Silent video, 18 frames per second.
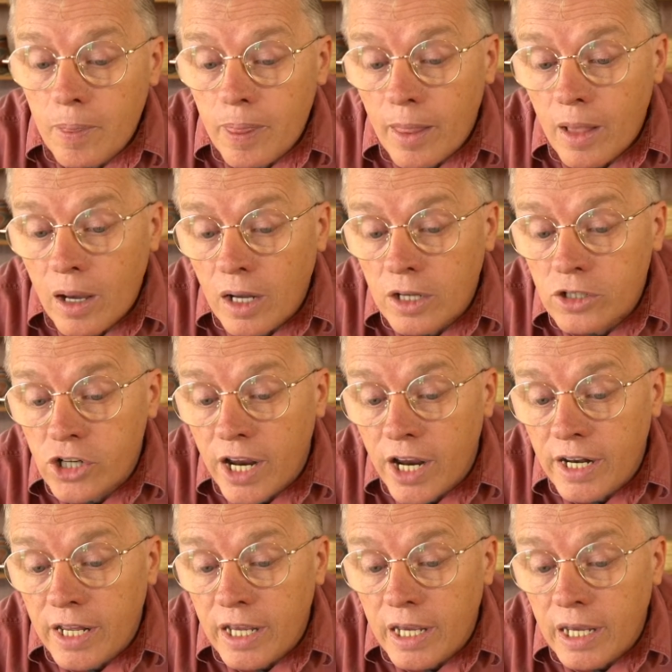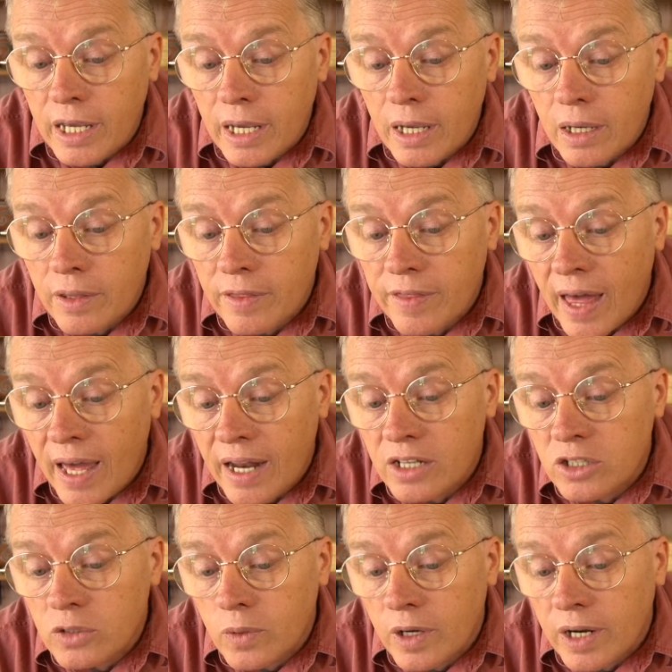Uh, JD, that
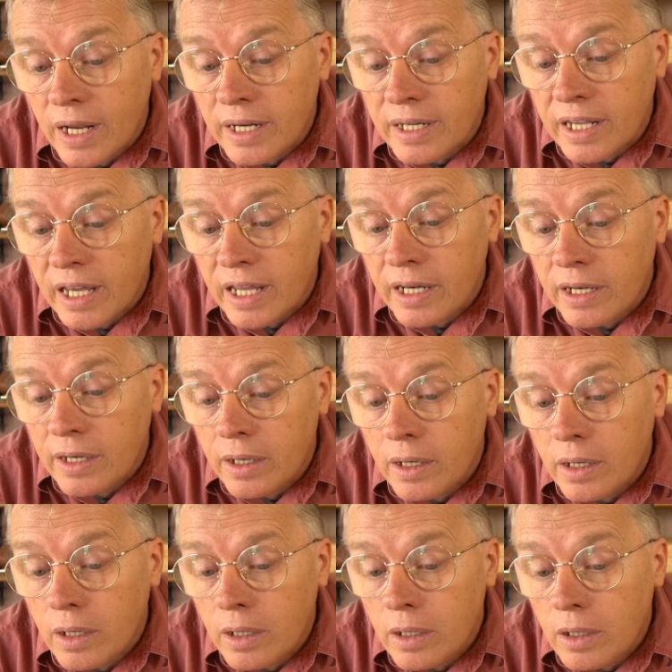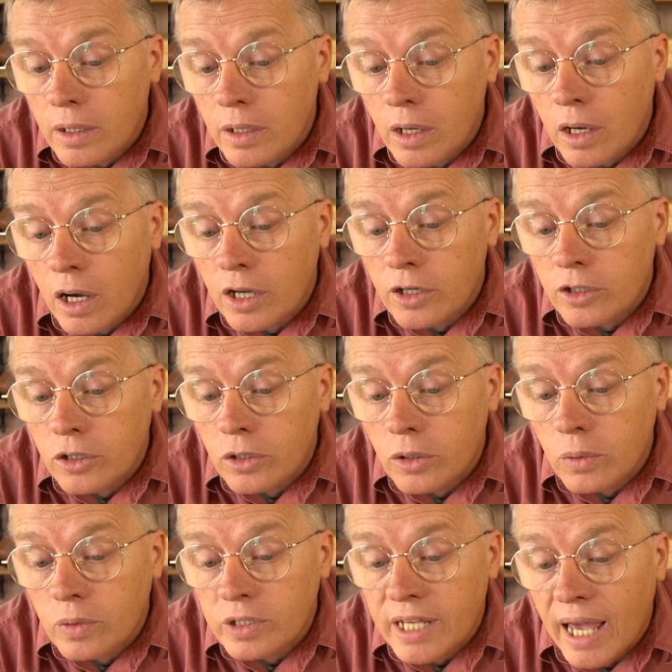is what I did not
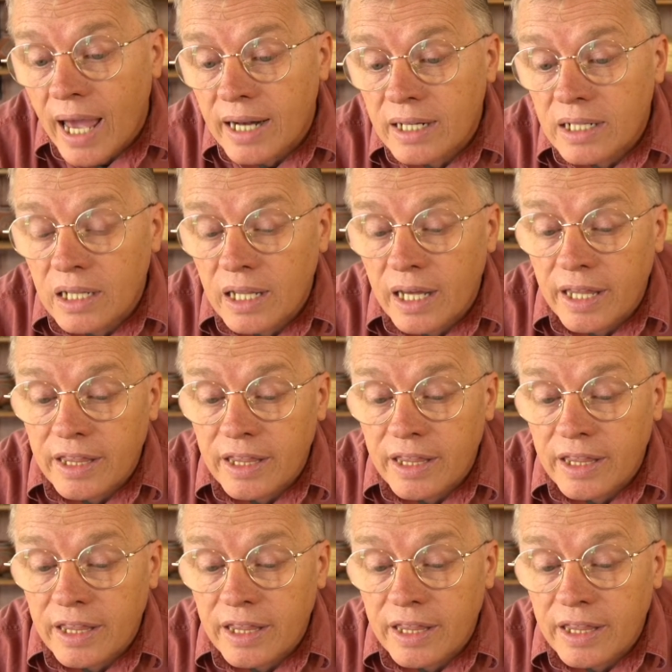do was add clay.